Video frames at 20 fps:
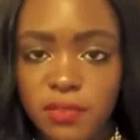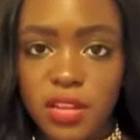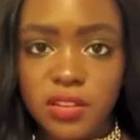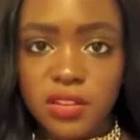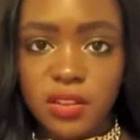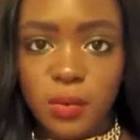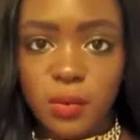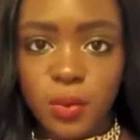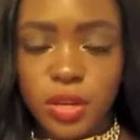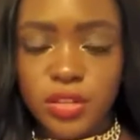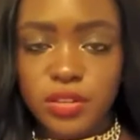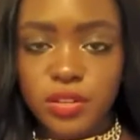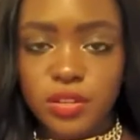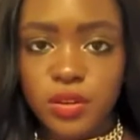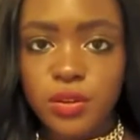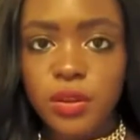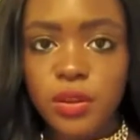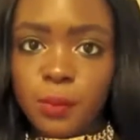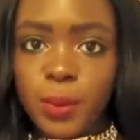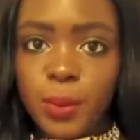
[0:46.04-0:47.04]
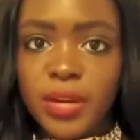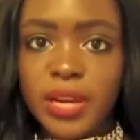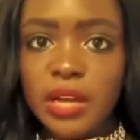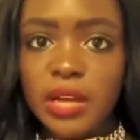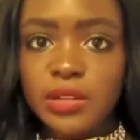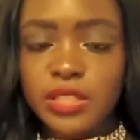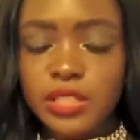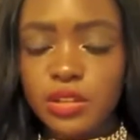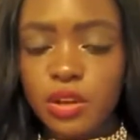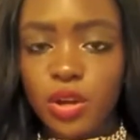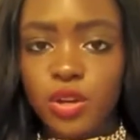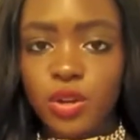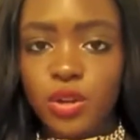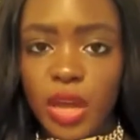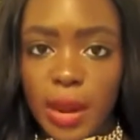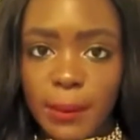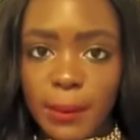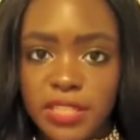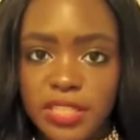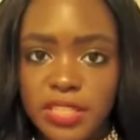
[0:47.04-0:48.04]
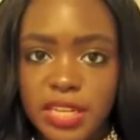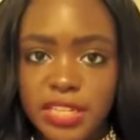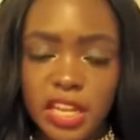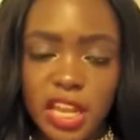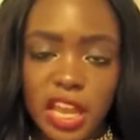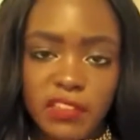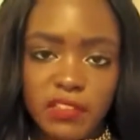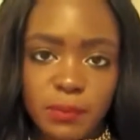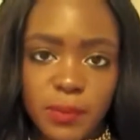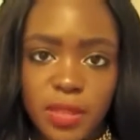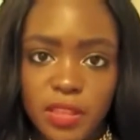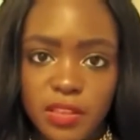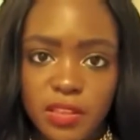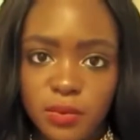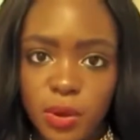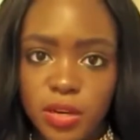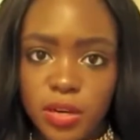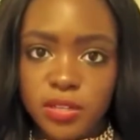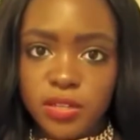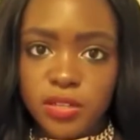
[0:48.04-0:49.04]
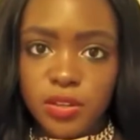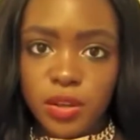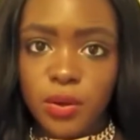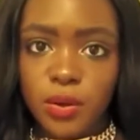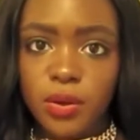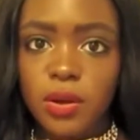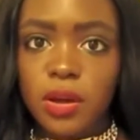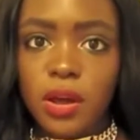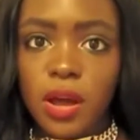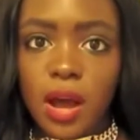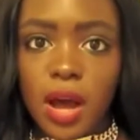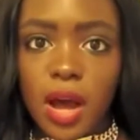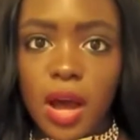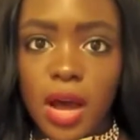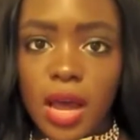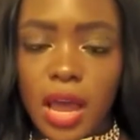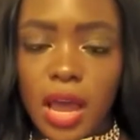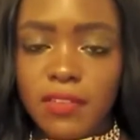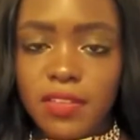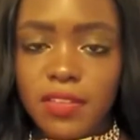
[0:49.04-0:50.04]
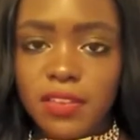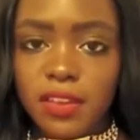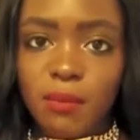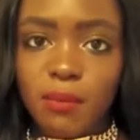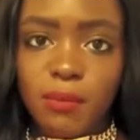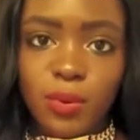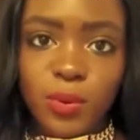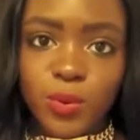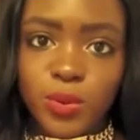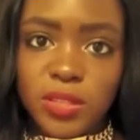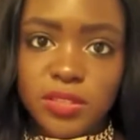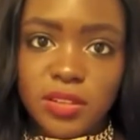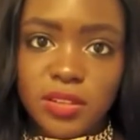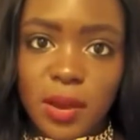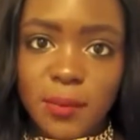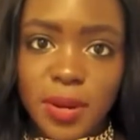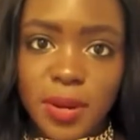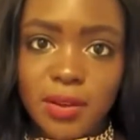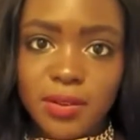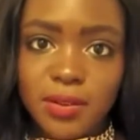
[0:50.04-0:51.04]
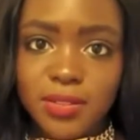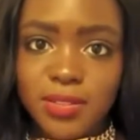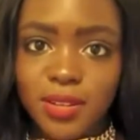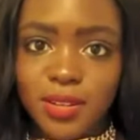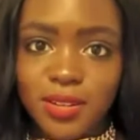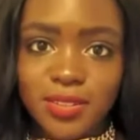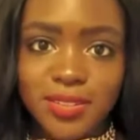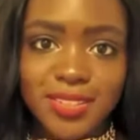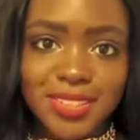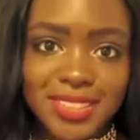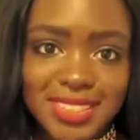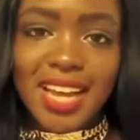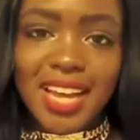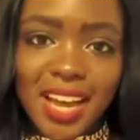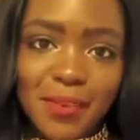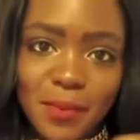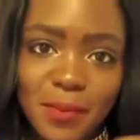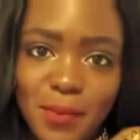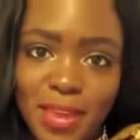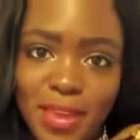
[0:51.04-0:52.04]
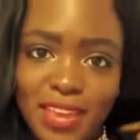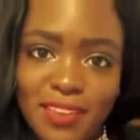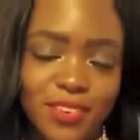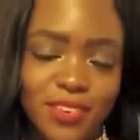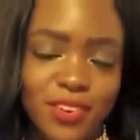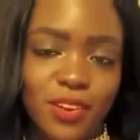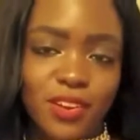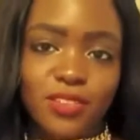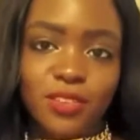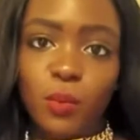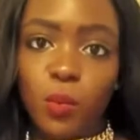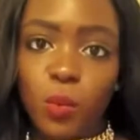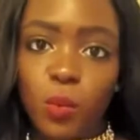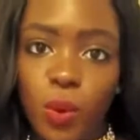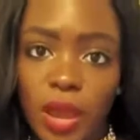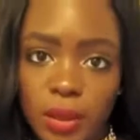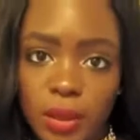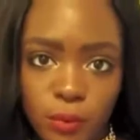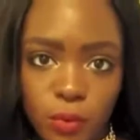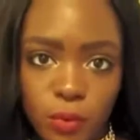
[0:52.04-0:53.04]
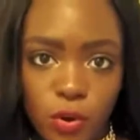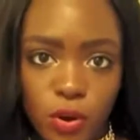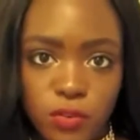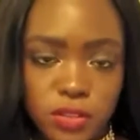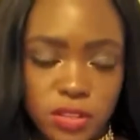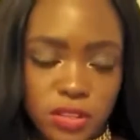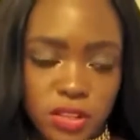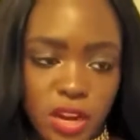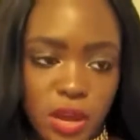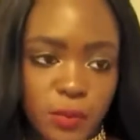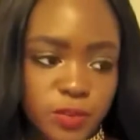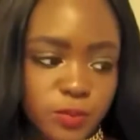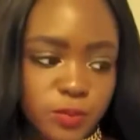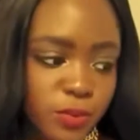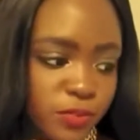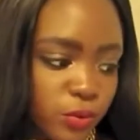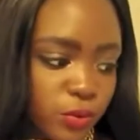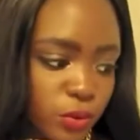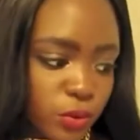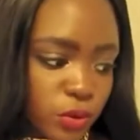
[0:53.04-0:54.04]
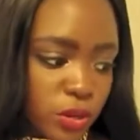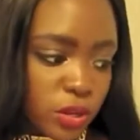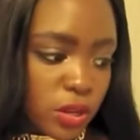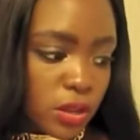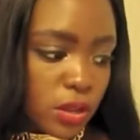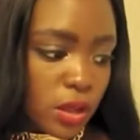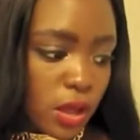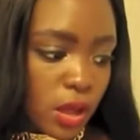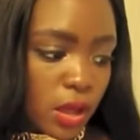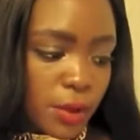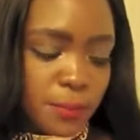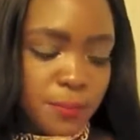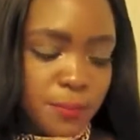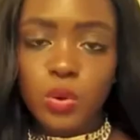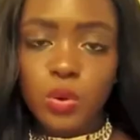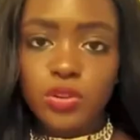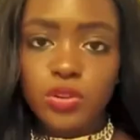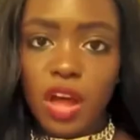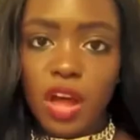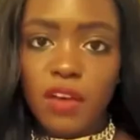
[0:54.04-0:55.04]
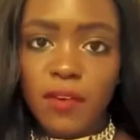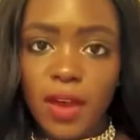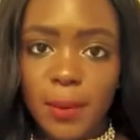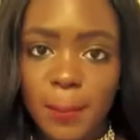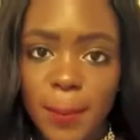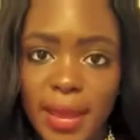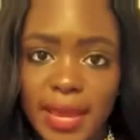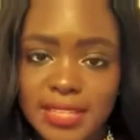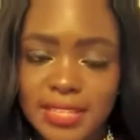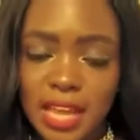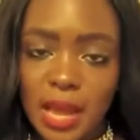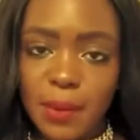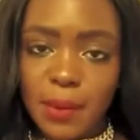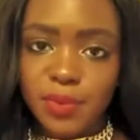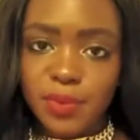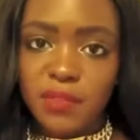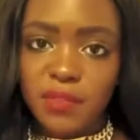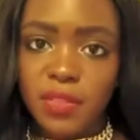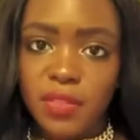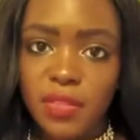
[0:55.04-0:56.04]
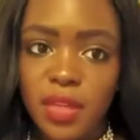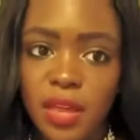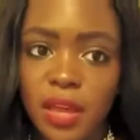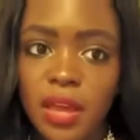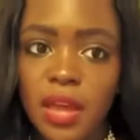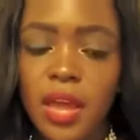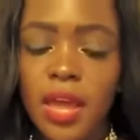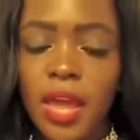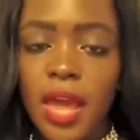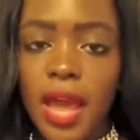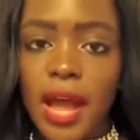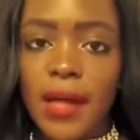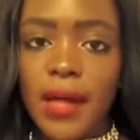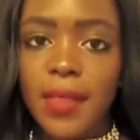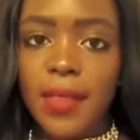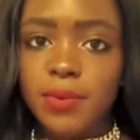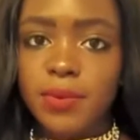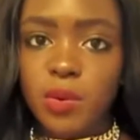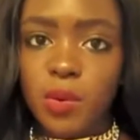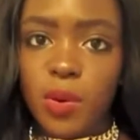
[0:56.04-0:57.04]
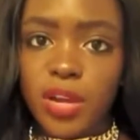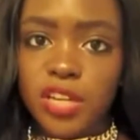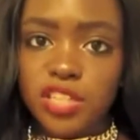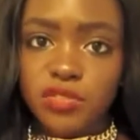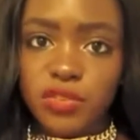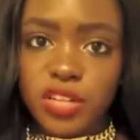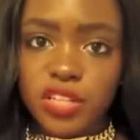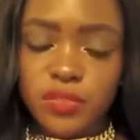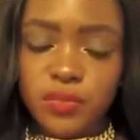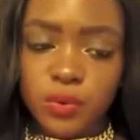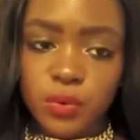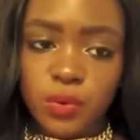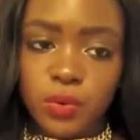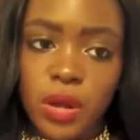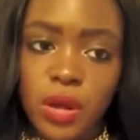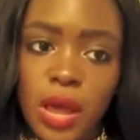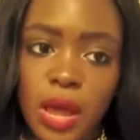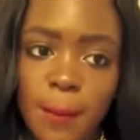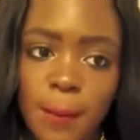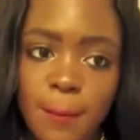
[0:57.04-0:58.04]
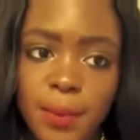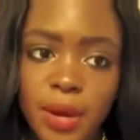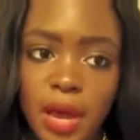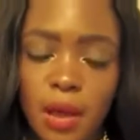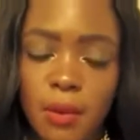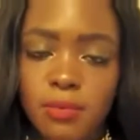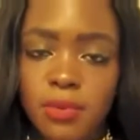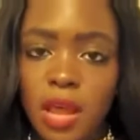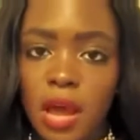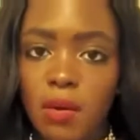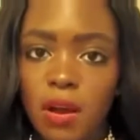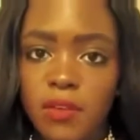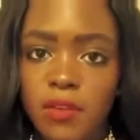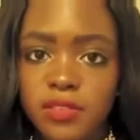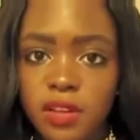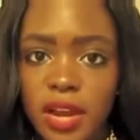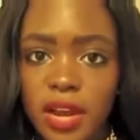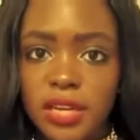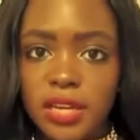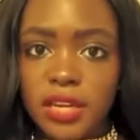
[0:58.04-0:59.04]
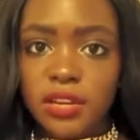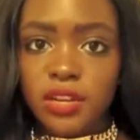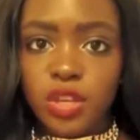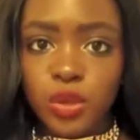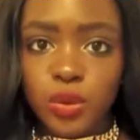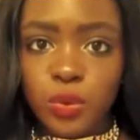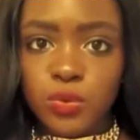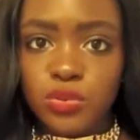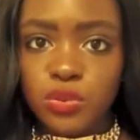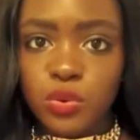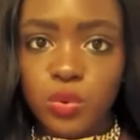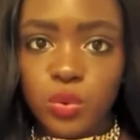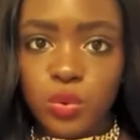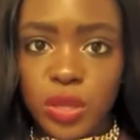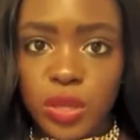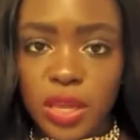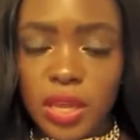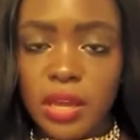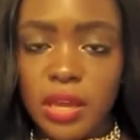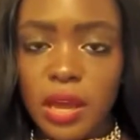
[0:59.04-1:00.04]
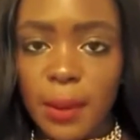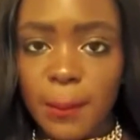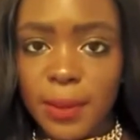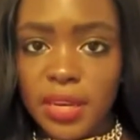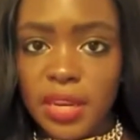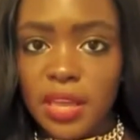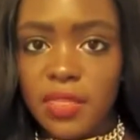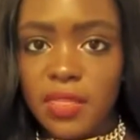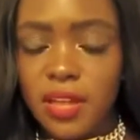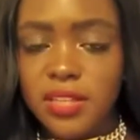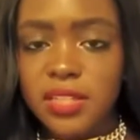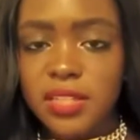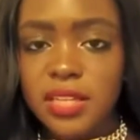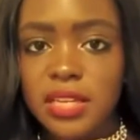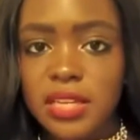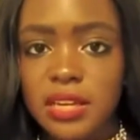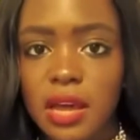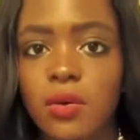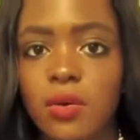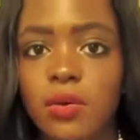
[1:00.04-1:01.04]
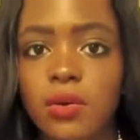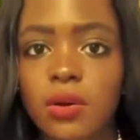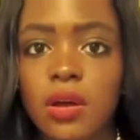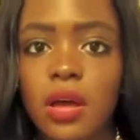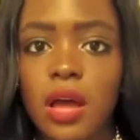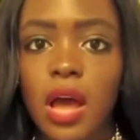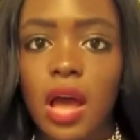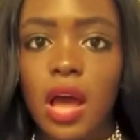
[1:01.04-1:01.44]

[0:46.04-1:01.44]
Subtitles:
I wasn't able to use it as effectively as I wanted to. But now she's got a new camera, she's actually given me this one, so I have this camera all the time now, so I've been making videos way more often than I was before. Also I've had my exams and everything, and that was quite stressful, but now